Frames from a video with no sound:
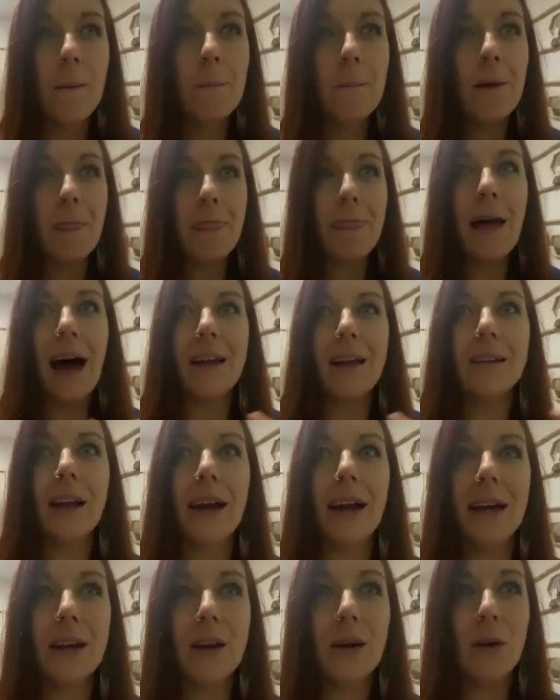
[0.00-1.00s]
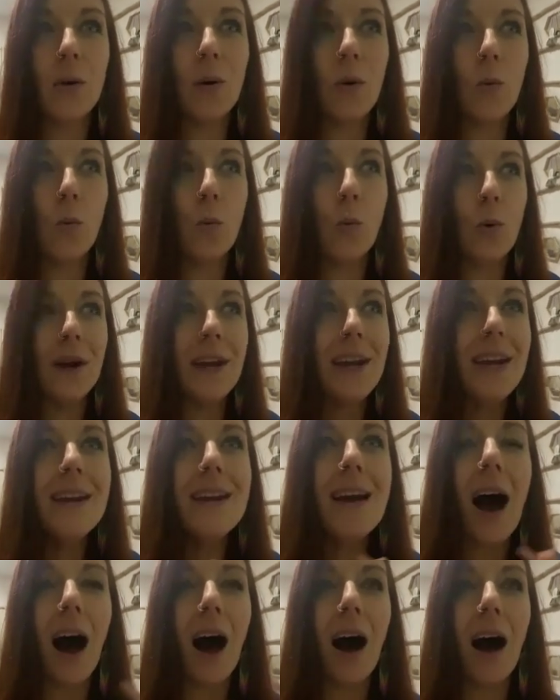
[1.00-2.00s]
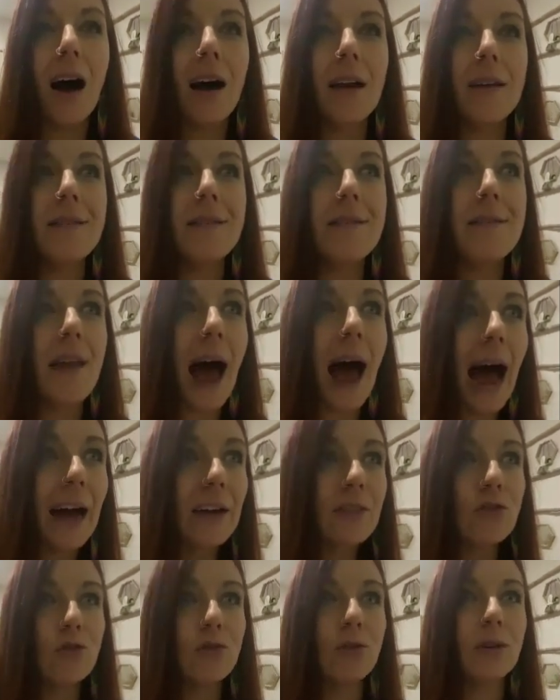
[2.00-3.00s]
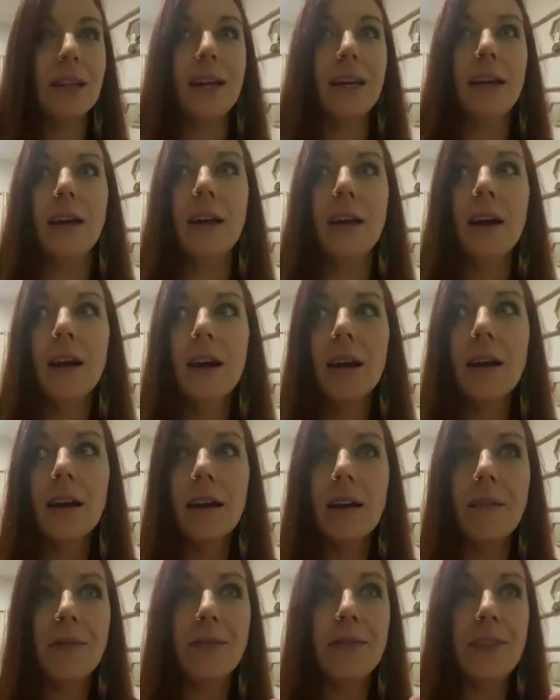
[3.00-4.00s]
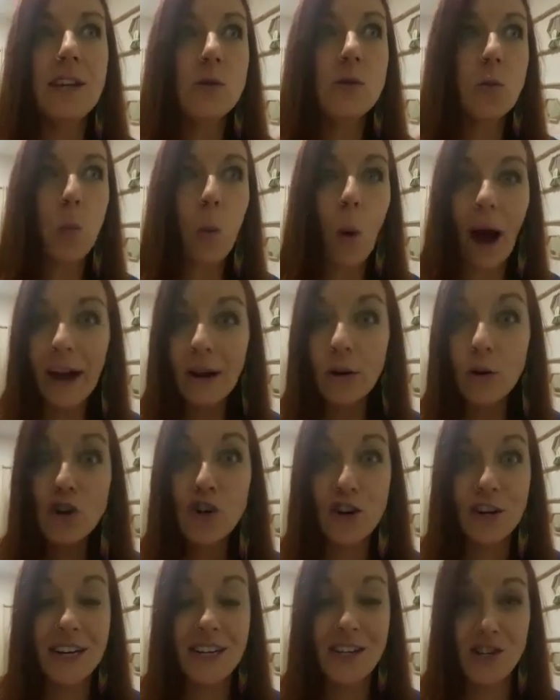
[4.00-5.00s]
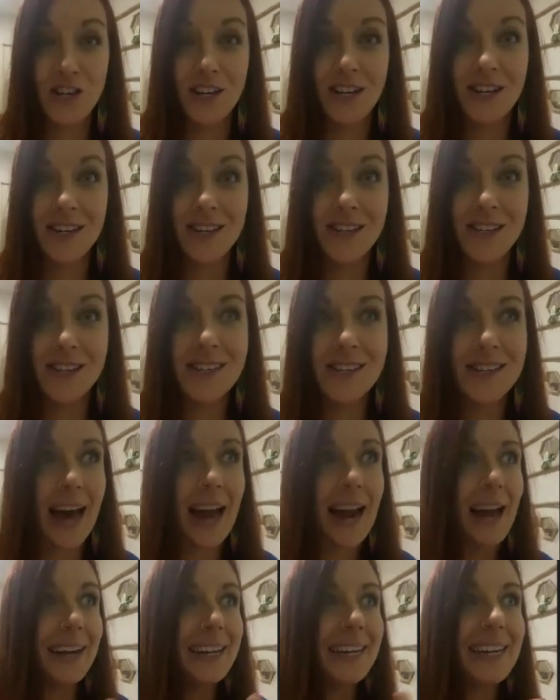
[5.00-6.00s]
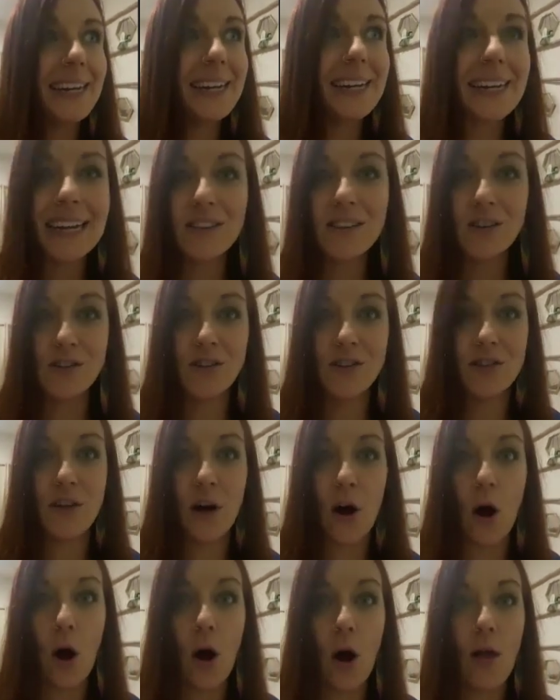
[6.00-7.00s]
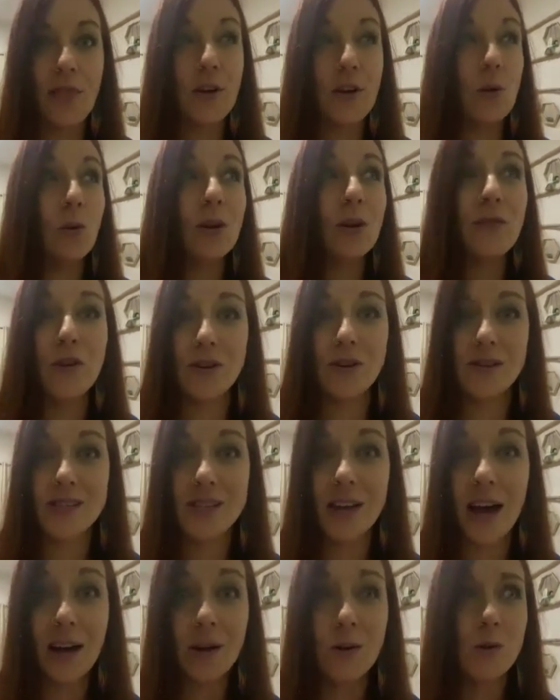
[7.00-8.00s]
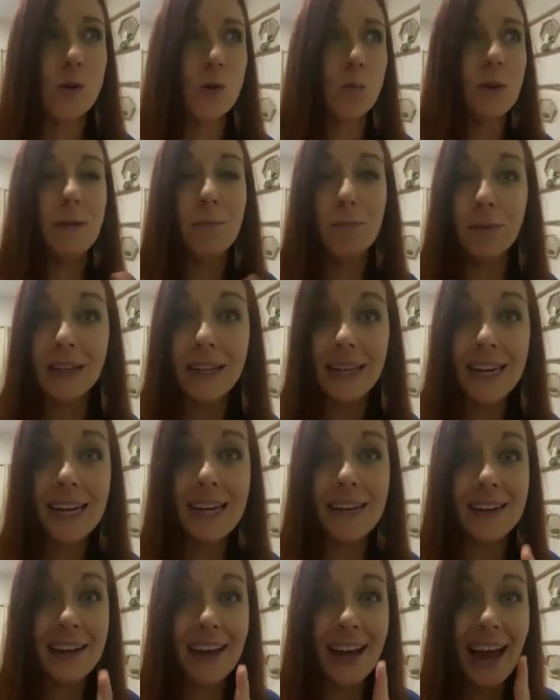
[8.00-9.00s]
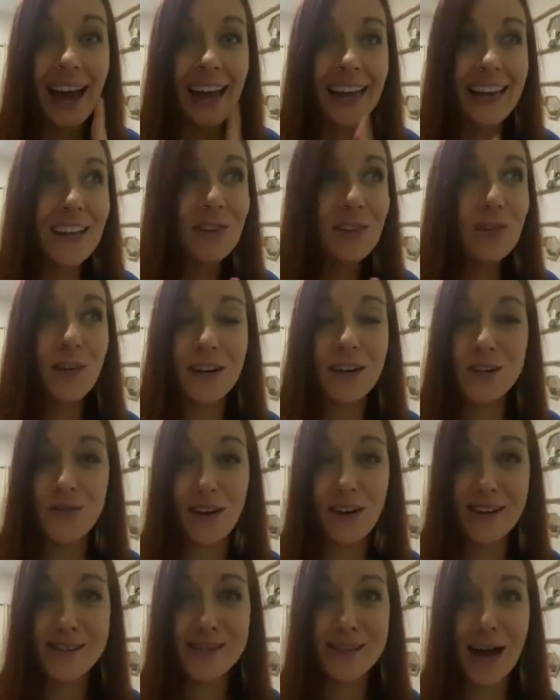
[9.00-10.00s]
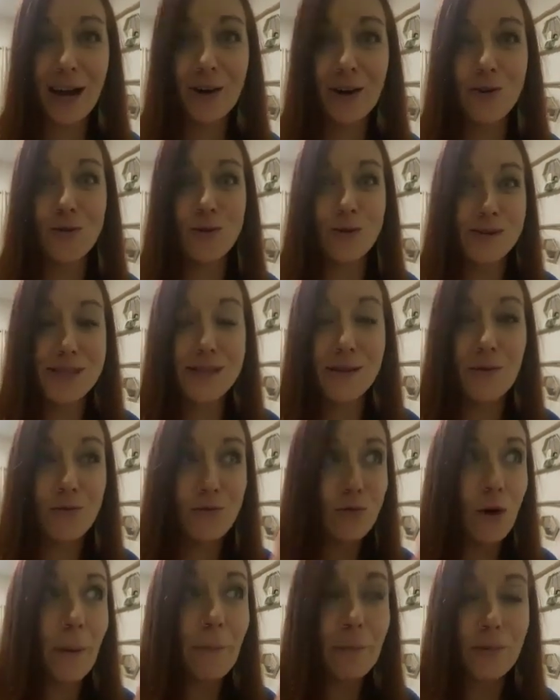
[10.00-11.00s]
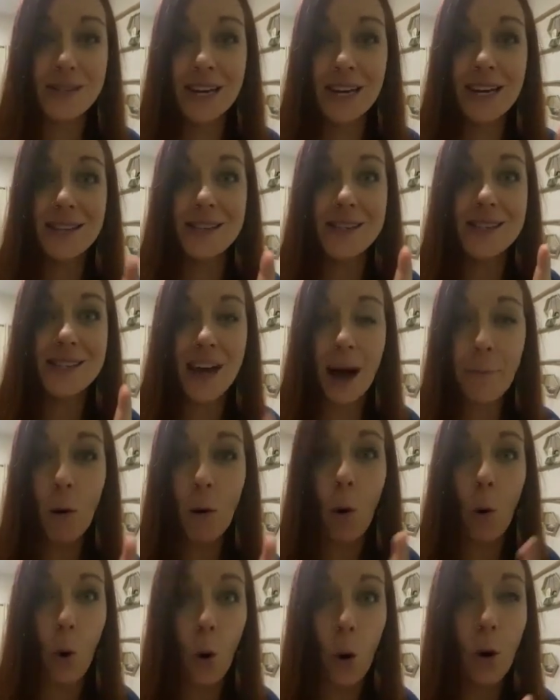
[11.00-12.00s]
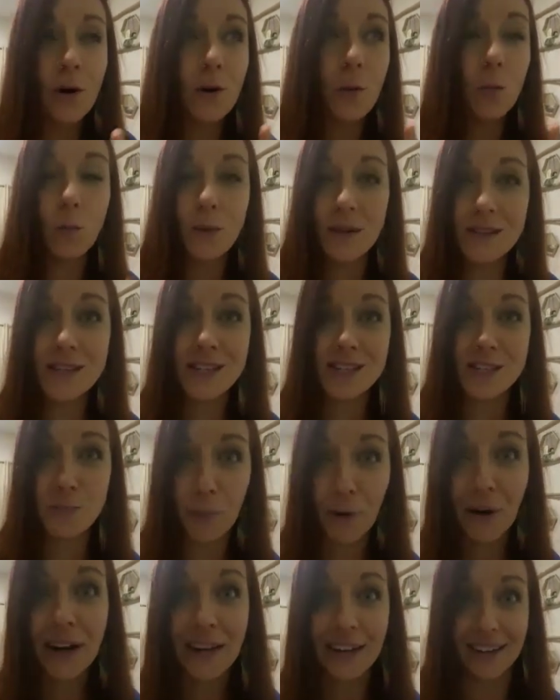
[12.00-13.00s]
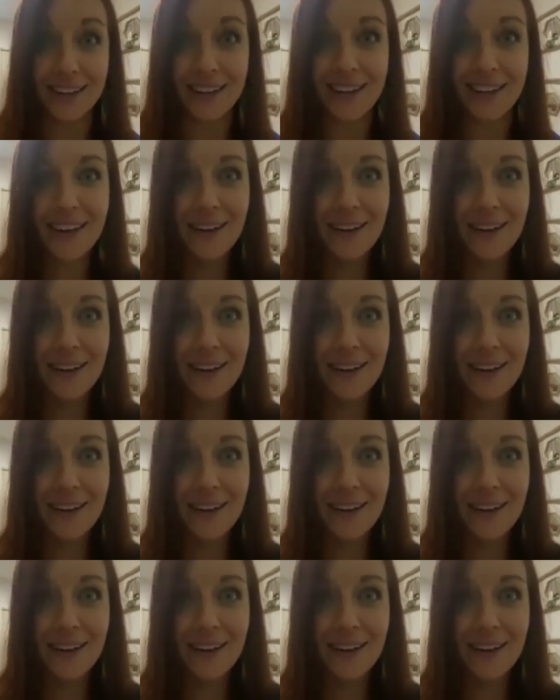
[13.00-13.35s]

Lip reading: but that like we are naturally these wild creatures that are connected to the earth and all of her cycles. We bleed. Each phase of our cycle represents summer, autumn, winter, spring.